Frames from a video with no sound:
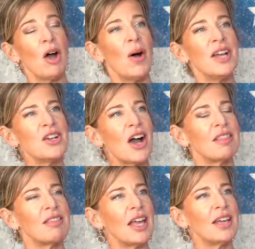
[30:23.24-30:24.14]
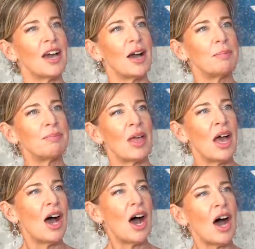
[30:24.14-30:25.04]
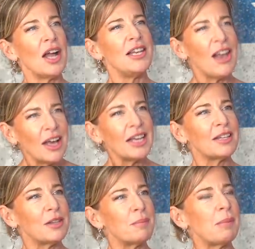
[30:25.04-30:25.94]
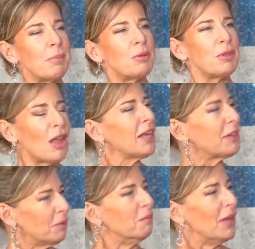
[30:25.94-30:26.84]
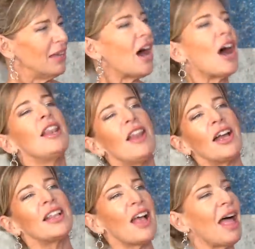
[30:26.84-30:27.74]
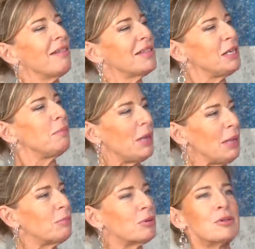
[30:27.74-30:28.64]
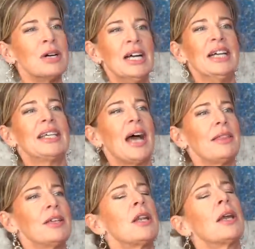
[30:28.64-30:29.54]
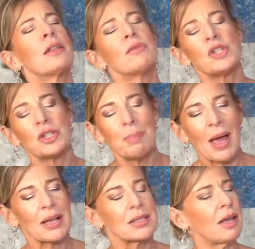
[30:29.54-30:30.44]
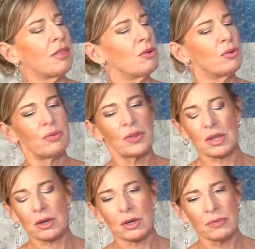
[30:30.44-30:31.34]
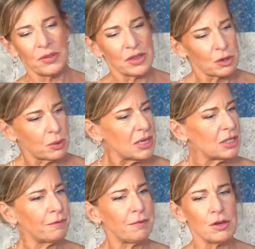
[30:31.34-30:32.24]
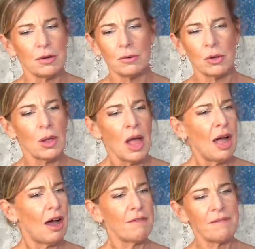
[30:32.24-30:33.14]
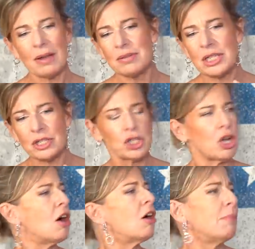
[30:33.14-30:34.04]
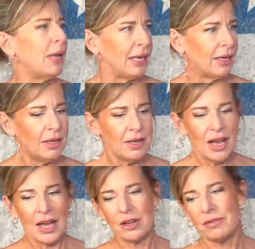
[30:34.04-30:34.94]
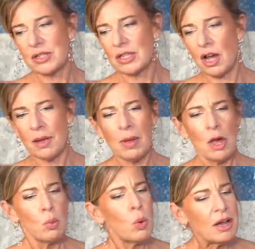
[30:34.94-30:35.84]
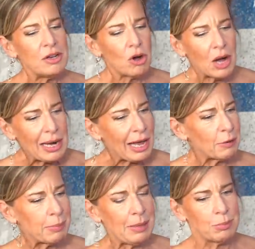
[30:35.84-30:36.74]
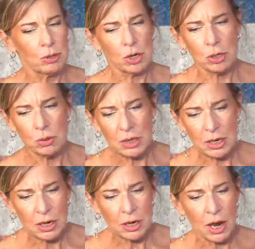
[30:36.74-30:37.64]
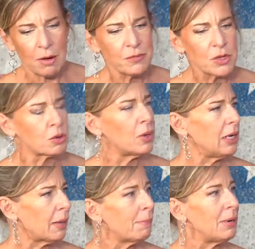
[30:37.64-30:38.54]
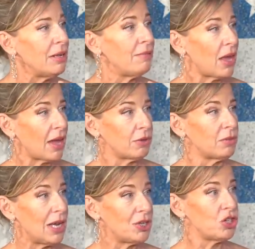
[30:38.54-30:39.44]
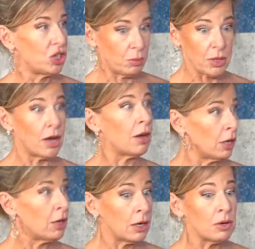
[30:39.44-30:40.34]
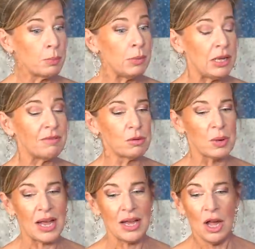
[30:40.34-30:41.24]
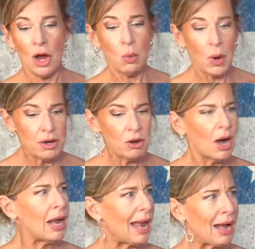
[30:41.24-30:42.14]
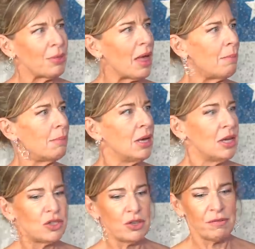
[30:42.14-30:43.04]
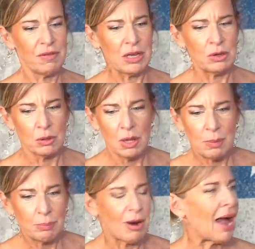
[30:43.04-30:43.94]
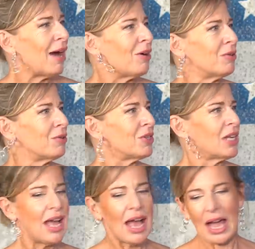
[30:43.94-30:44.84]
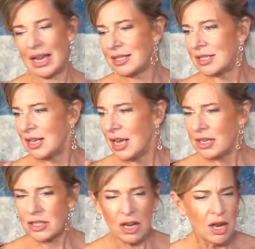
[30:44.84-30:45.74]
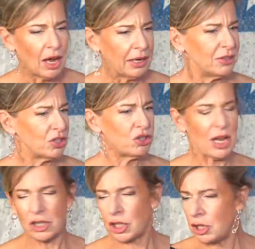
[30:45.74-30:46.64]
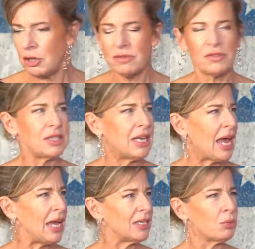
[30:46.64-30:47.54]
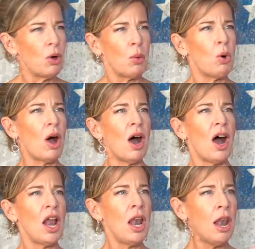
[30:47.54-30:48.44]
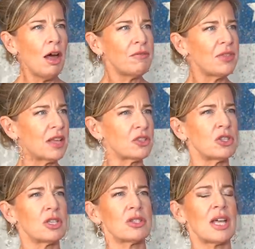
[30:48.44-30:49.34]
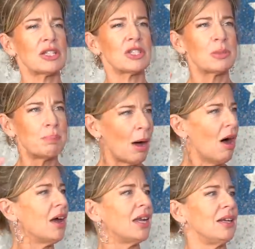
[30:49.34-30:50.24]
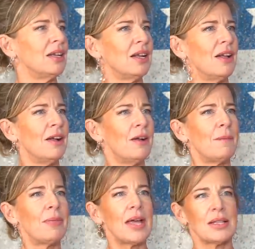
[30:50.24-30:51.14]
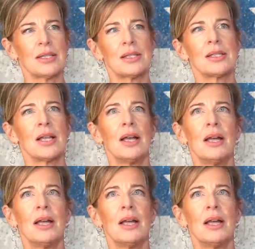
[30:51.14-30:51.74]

Oh, I, I think um, I like that people like them. I like the elderly people gathered, like the respect I thought for the for the Queen's funeral. I found it charming and of a time. Why not allow people who loved the Queen and believed they had a relationship with her in a meaningful way, why not allow them to feel proud and to lie in the street and queue for days? What what I love that that, that spine, that's